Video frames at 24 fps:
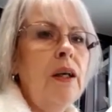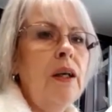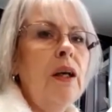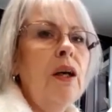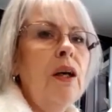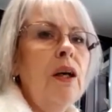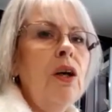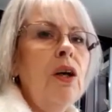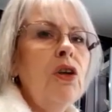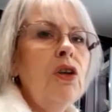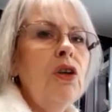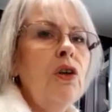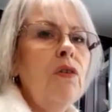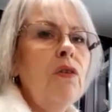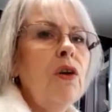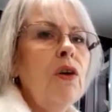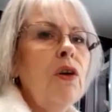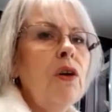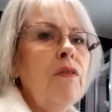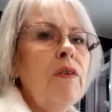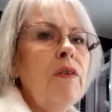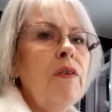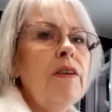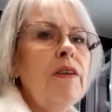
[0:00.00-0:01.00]
you've got
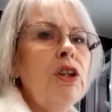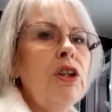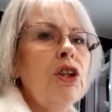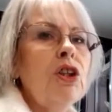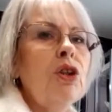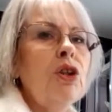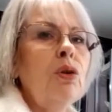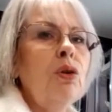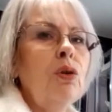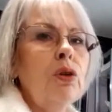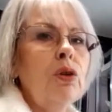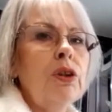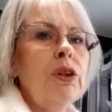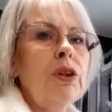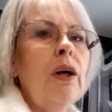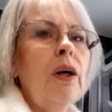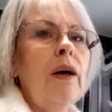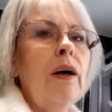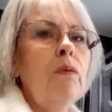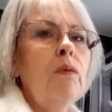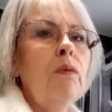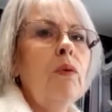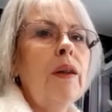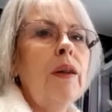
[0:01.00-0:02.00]
a very short
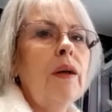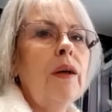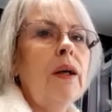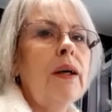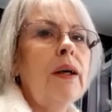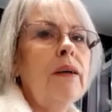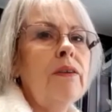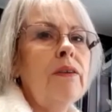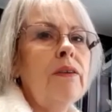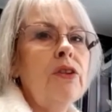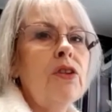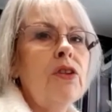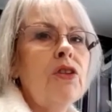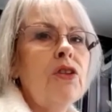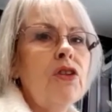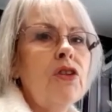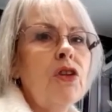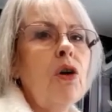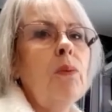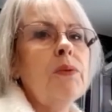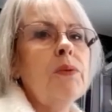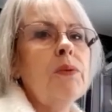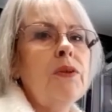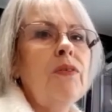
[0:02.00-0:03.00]
time when the current
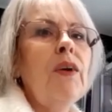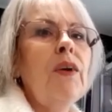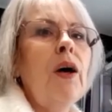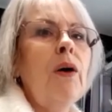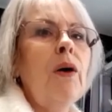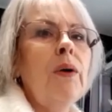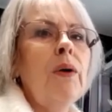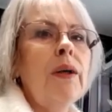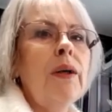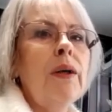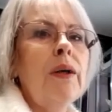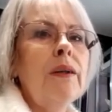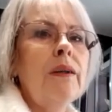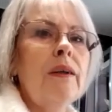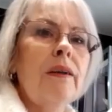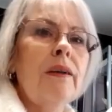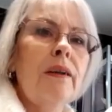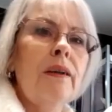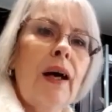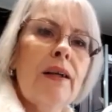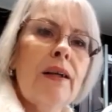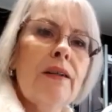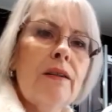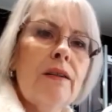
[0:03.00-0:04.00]
stops flowing
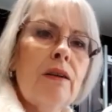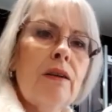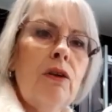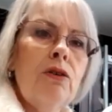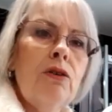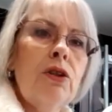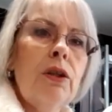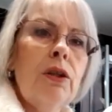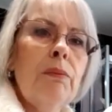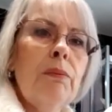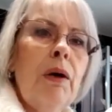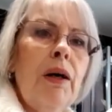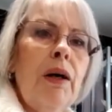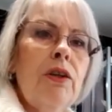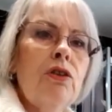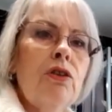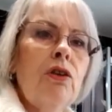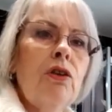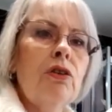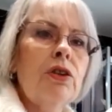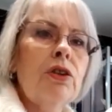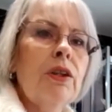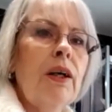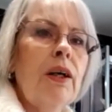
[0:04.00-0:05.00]
that sodium
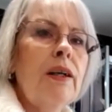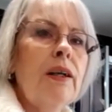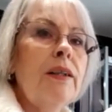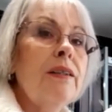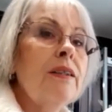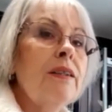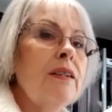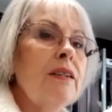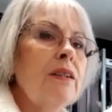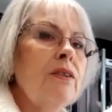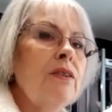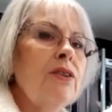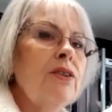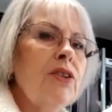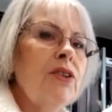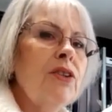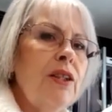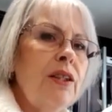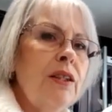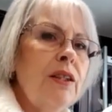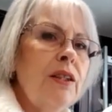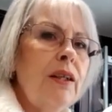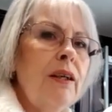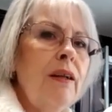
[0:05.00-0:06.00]
hydroxide is still
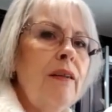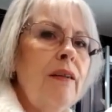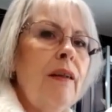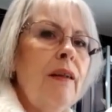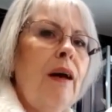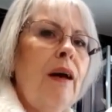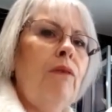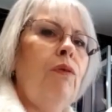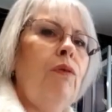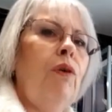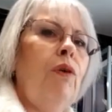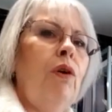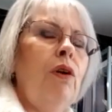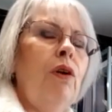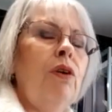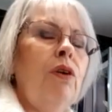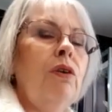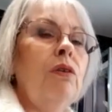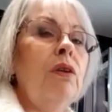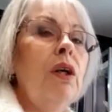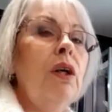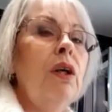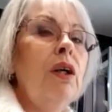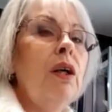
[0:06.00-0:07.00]
sitting in that
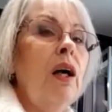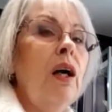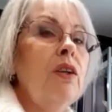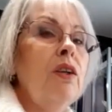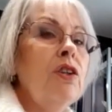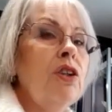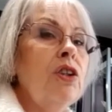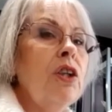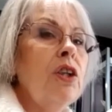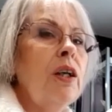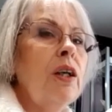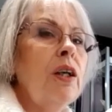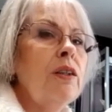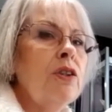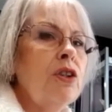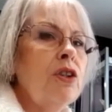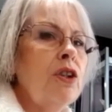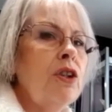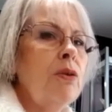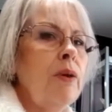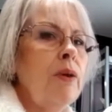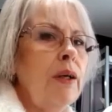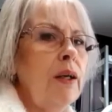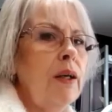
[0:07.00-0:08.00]
follicle and just
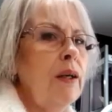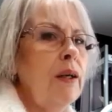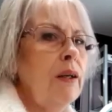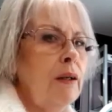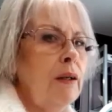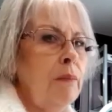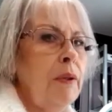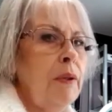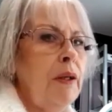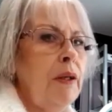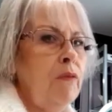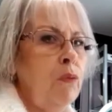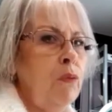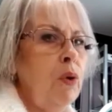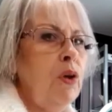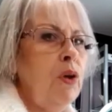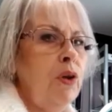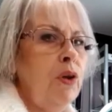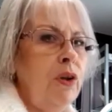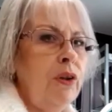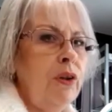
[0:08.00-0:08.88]
doing a little bit of work.